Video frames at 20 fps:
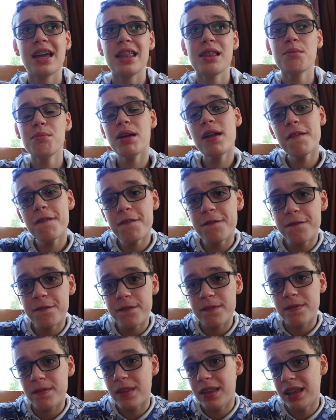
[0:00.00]
And then we have
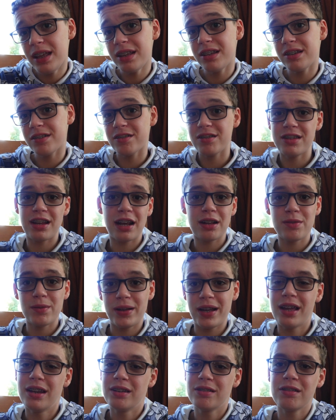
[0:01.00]
Easter next
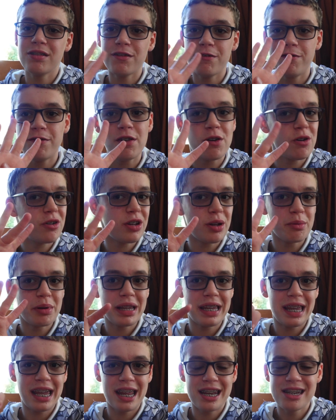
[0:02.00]
weekend, so it's a four-day
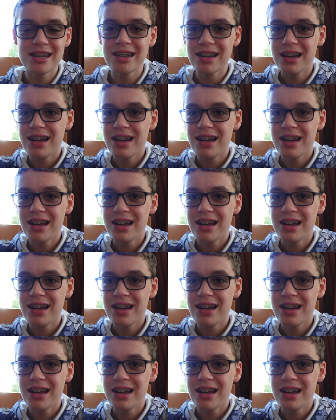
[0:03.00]
weekend,